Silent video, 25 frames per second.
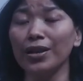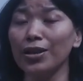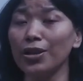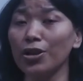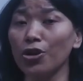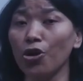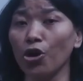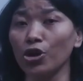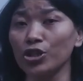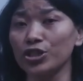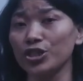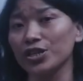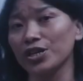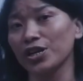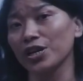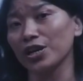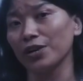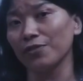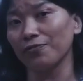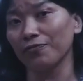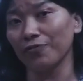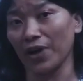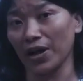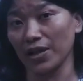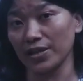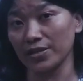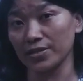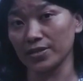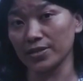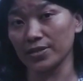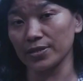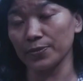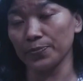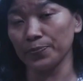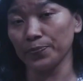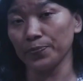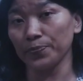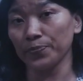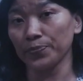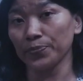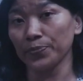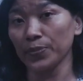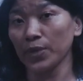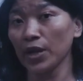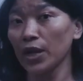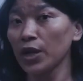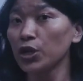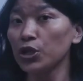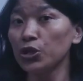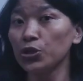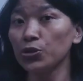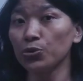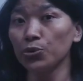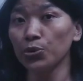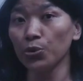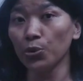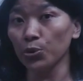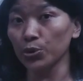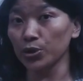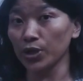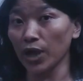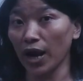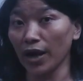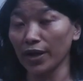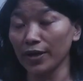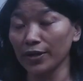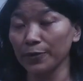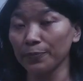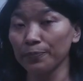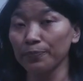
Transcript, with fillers: logical files. You know that.